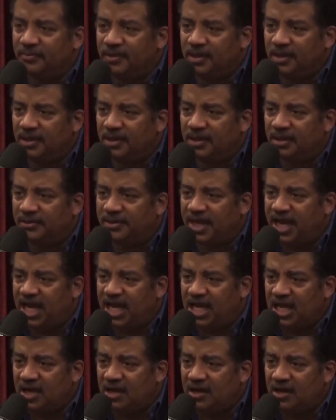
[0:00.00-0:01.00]
Okay?
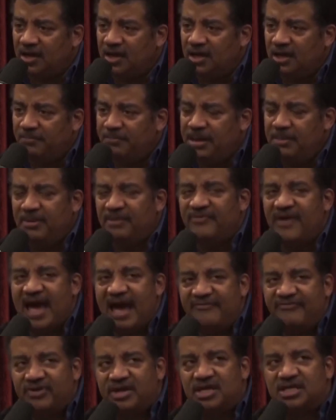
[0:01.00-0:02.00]
People of
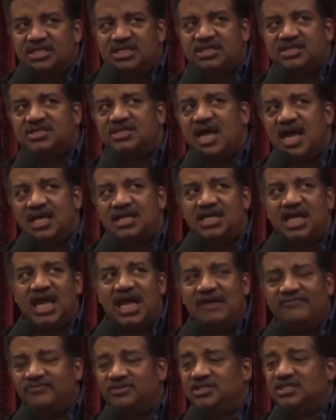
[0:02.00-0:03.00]
African descent
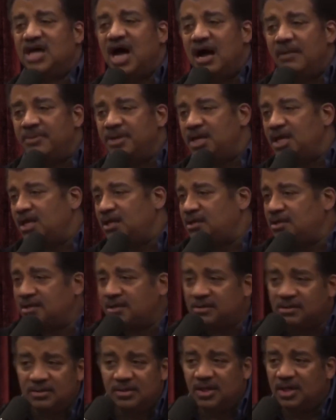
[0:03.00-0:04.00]
have dominated
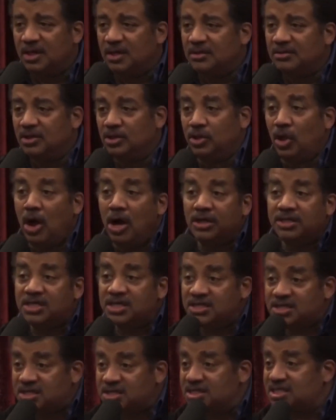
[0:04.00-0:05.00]
the long
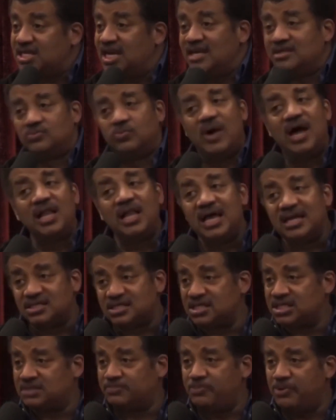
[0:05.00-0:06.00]
distance as well as the
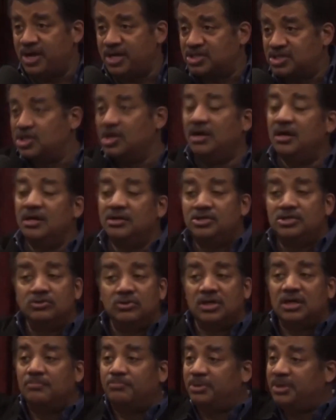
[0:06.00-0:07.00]
sprint, two
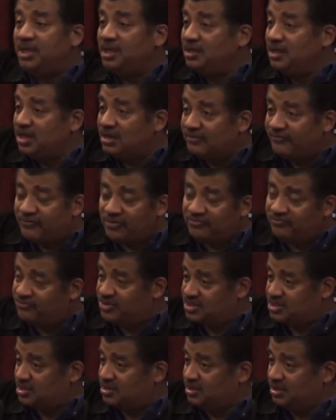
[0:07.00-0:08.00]
completely different
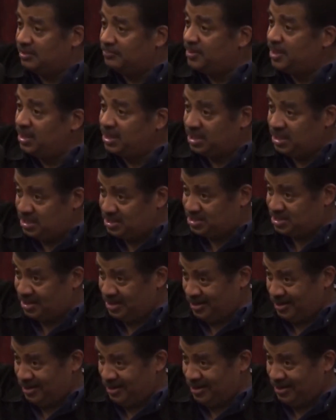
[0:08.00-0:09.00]
physical abilities.
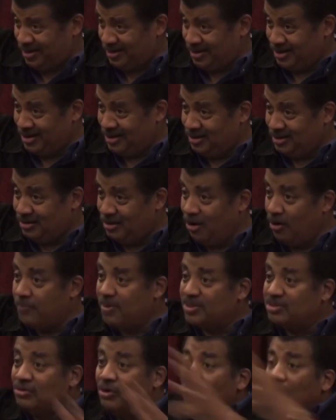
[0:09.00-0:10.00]
Oh, but
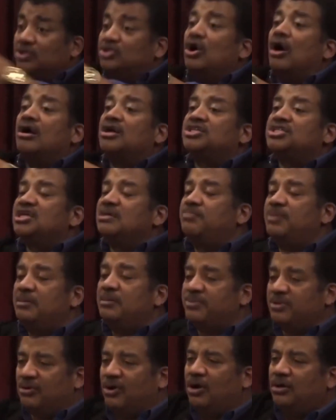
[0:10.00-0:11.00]
they're all dark-skinned people,
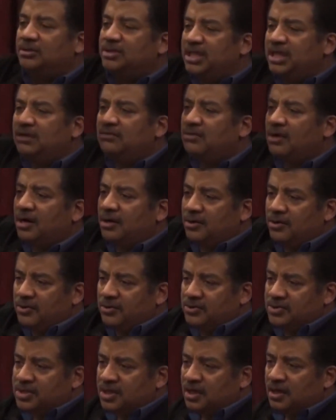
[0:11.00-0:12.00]
they're all
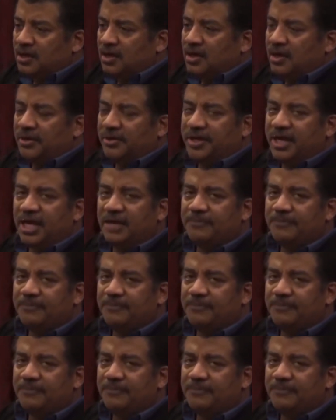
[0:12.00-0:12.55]
Negroes. Okay?